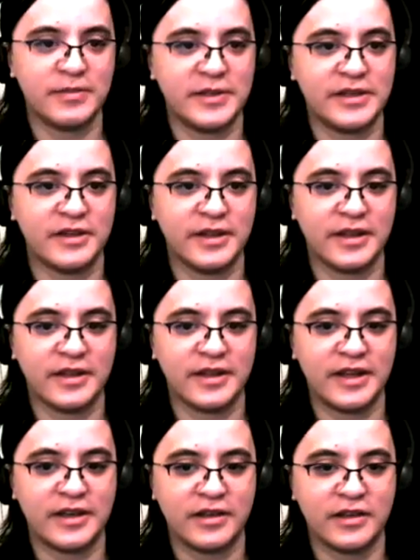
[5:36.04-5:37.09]
have been done that
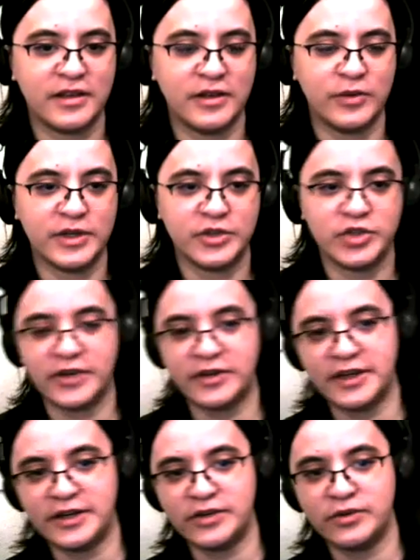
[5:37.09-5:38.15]
like you want
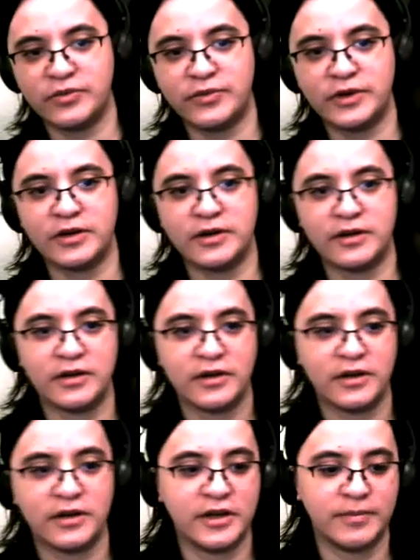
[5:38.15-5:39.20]
shouted out for
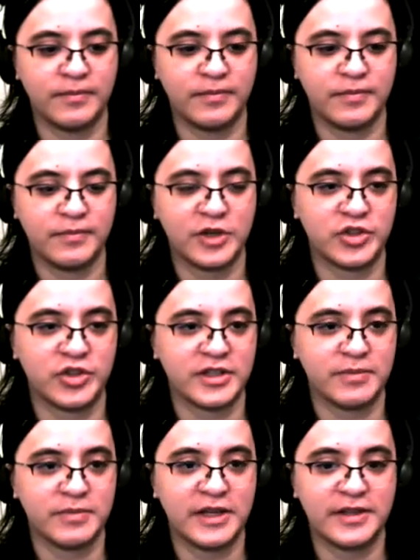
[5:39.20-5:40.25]
project
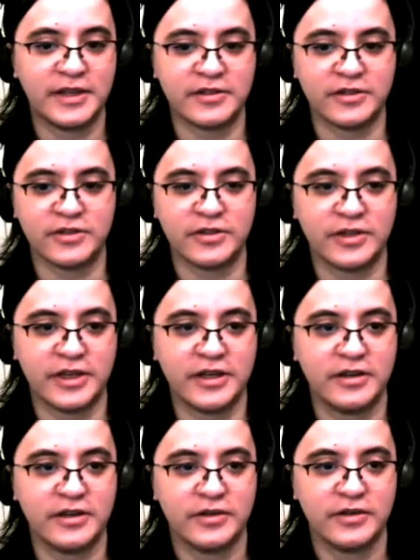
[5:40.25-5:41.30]
update, that's also like
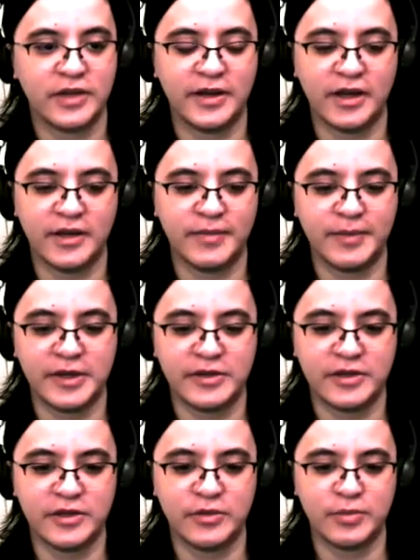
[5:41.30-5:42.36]
I'm happy
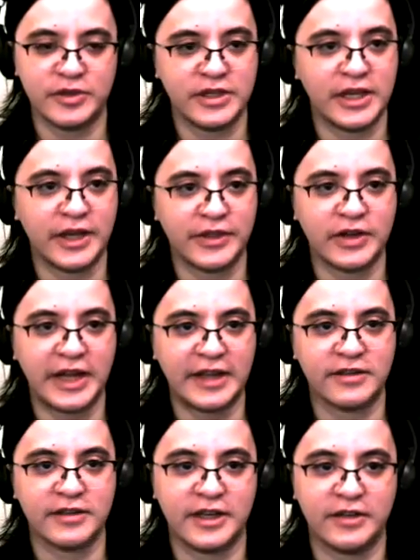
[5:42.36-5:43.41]
to put together a
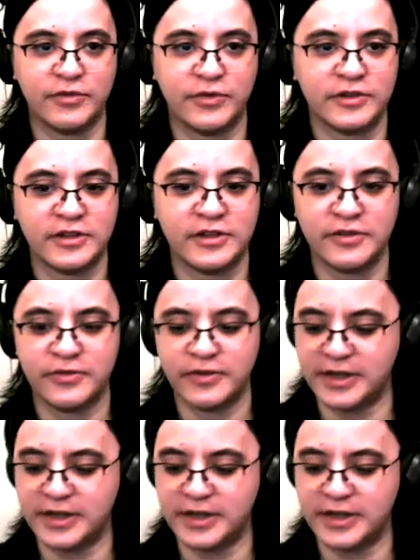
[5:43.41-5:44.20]
slide for stuff.